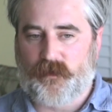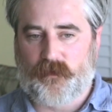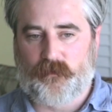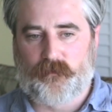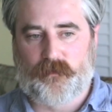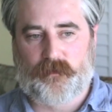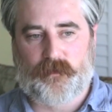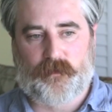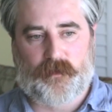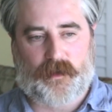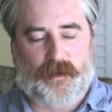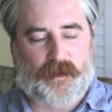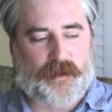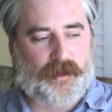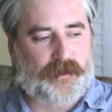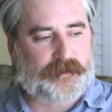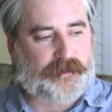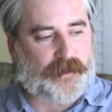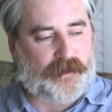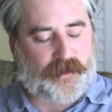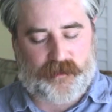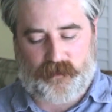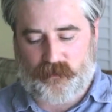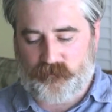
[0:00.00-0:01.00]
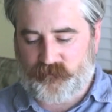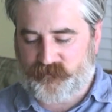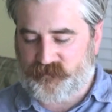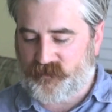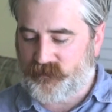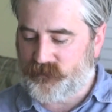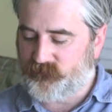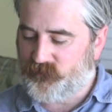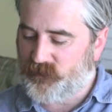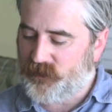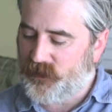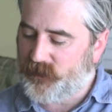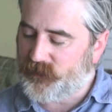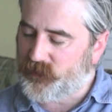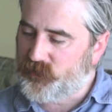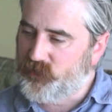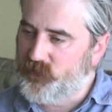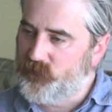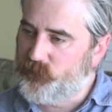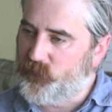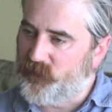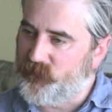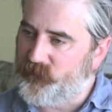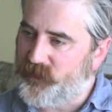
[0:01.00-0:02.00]
So I always think of it like a
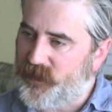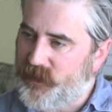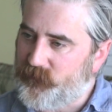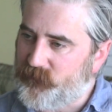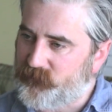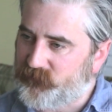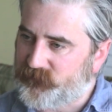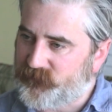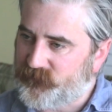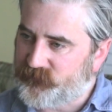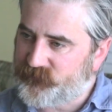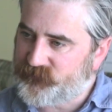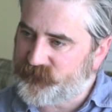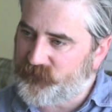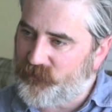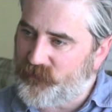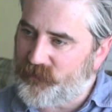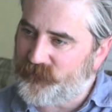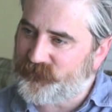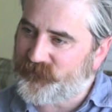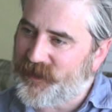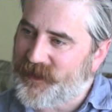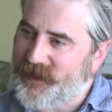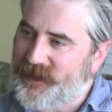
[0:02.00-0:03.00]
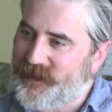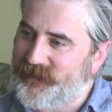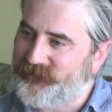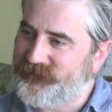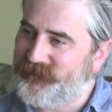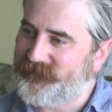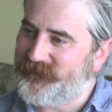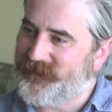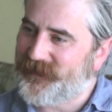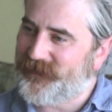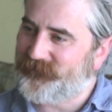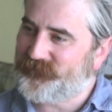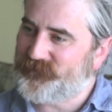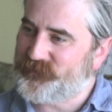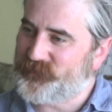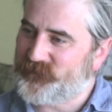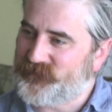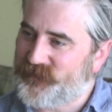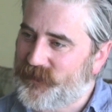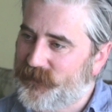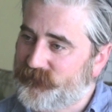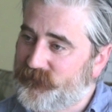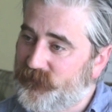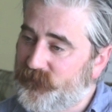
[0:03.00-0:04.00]
newborn baby with the soft head that you have to
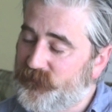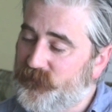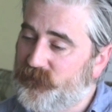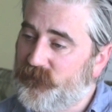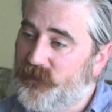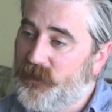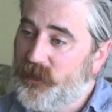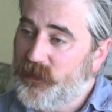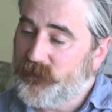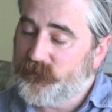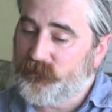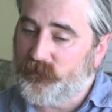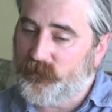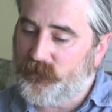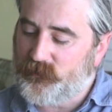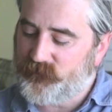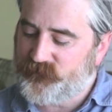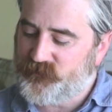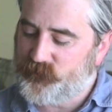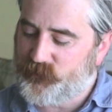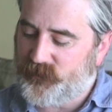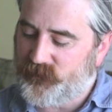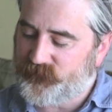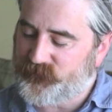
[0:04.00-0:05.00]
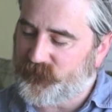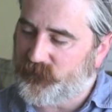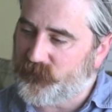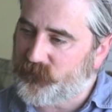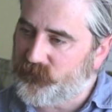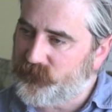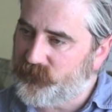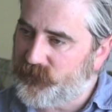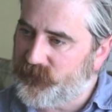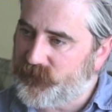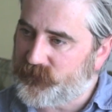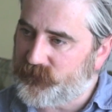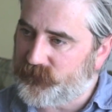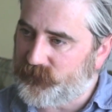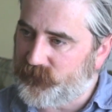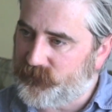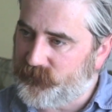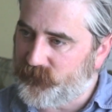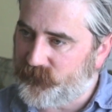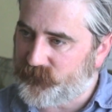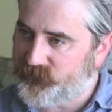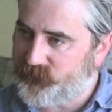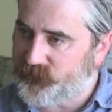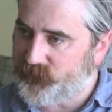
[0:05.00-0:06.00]
protect. Your AlsoBots are critical
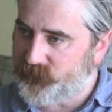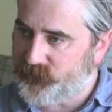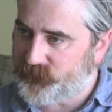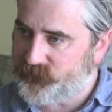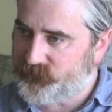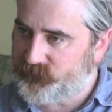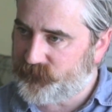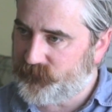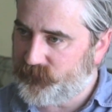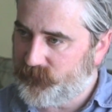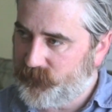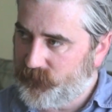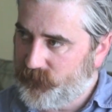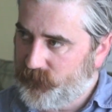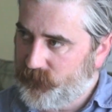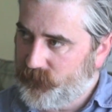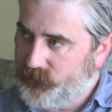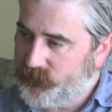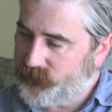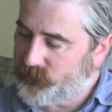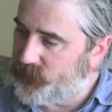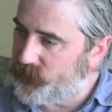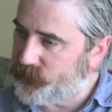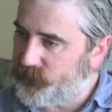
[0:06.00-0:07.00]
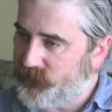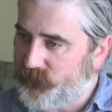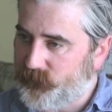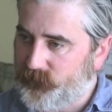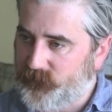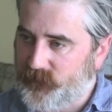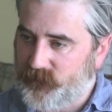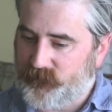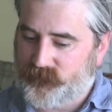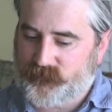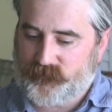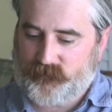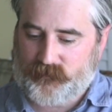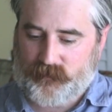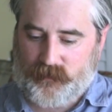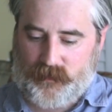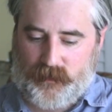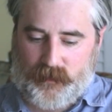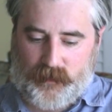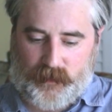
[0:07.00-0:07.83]
in those first couple of weeks.